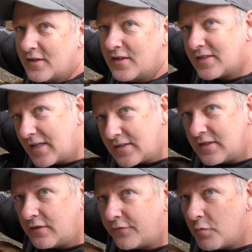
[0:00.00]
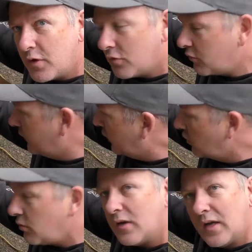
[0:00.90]
that are necessities for me in a
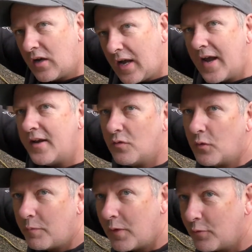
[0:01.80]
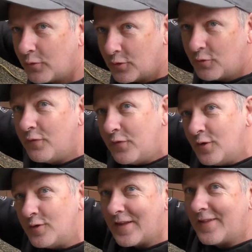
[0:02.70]
review, and I hate it when people do
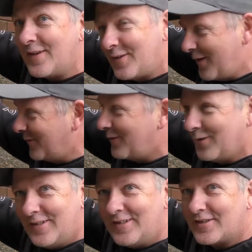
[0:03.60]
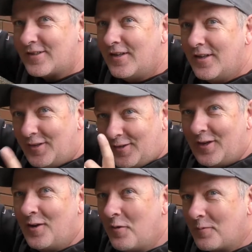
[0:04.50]
reviews and they don't do this. You
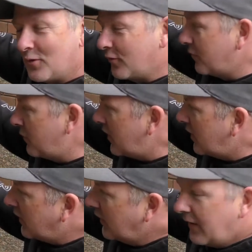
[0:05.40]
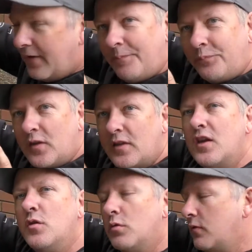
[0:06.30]
know who I'm talking about?
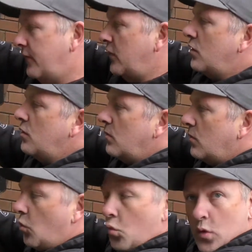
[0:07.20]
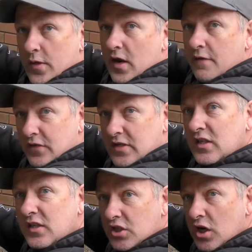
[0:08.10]
They do a review where they don't
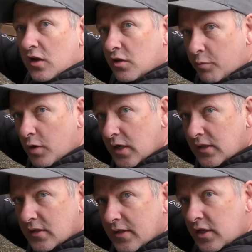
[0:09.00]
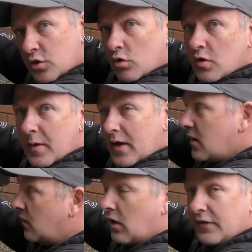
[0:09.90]
physically show you the product, they just talk about
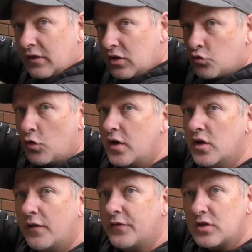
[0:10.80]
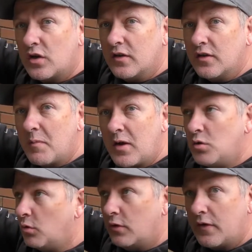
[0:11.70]
it like they're just reading it off the side of the
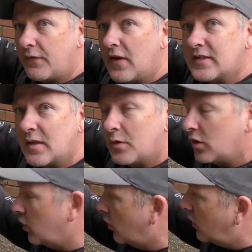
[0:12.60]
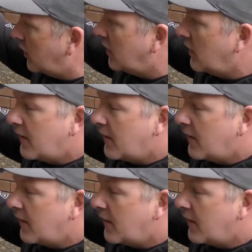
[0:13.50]
manual or they found something online.